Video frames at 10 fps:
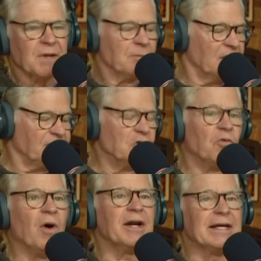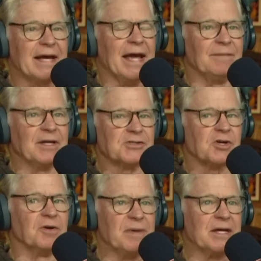But if you want a game that's
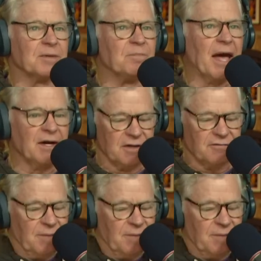going to be competitive,